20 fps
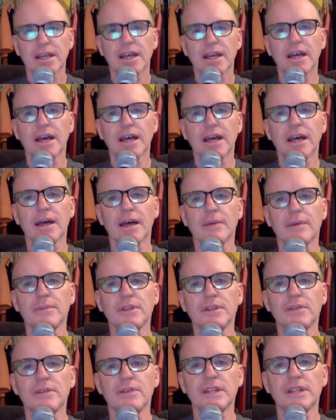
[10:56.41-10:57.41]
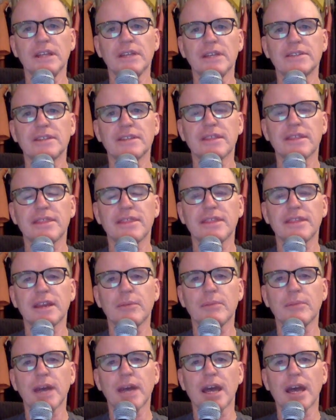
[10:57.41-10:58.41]
You need to think
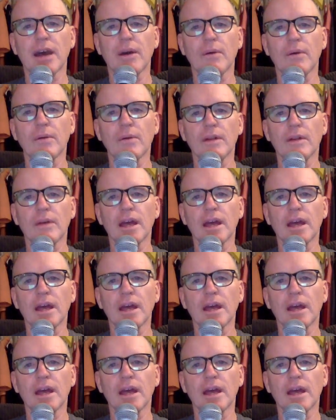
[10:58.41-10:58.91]
about